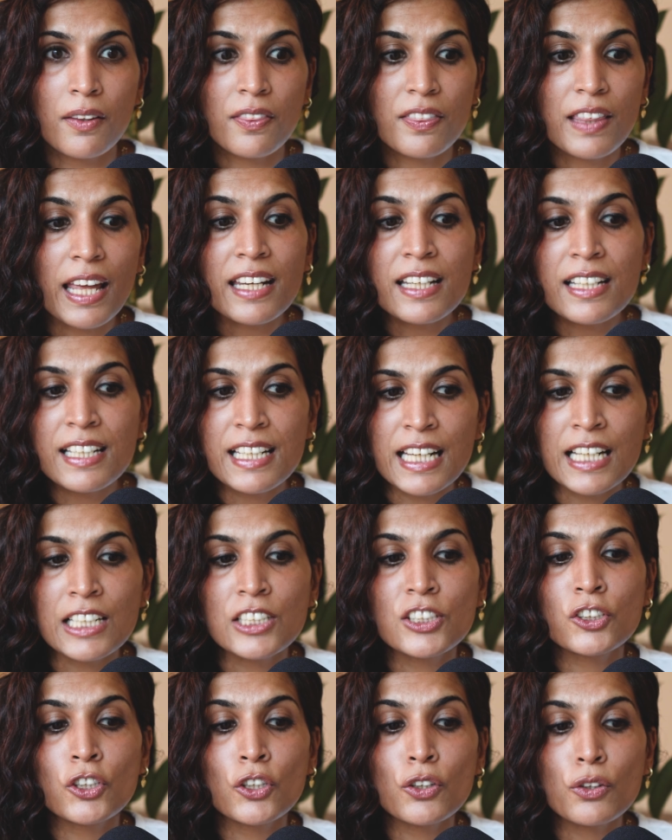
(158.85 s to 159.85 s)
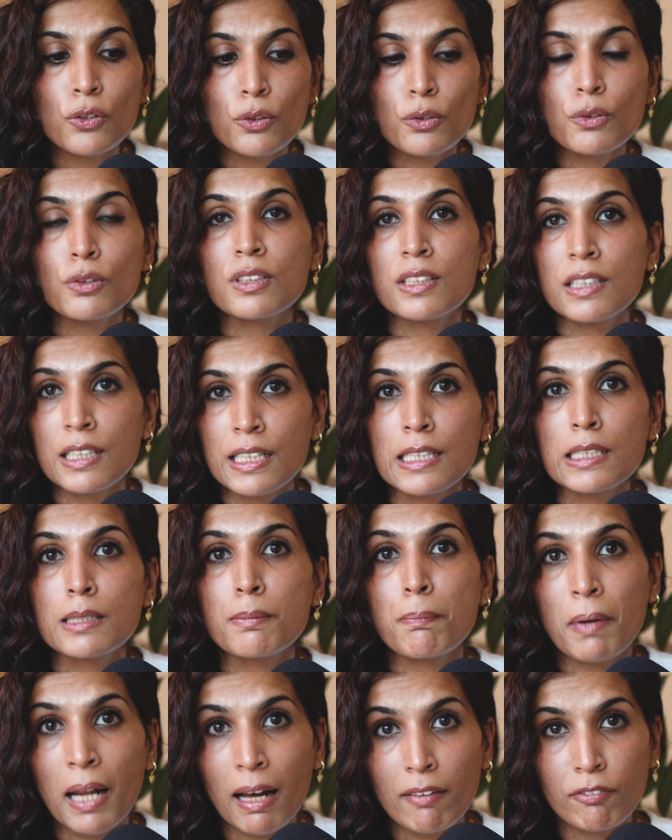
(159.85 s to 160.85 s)
They need to use these
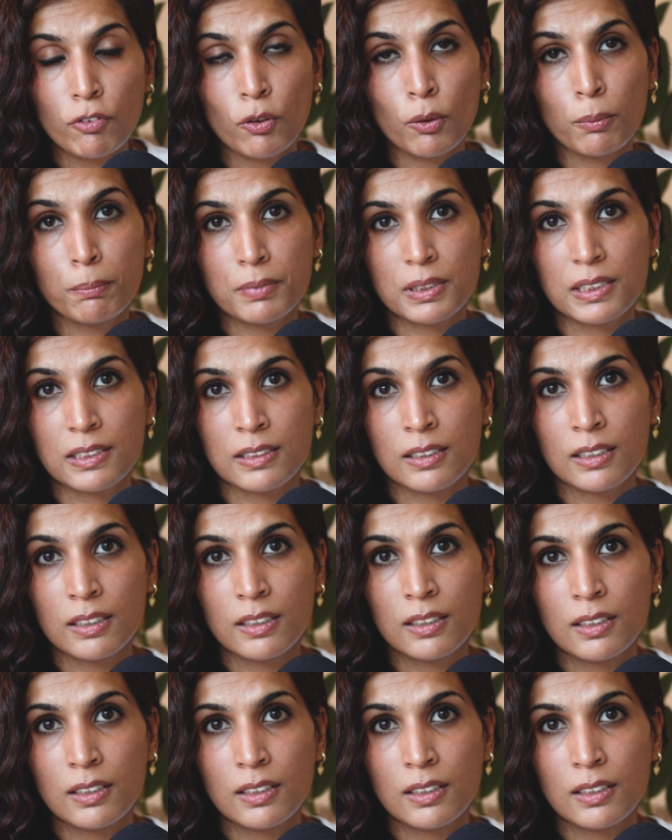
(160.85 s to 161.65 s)
platforms.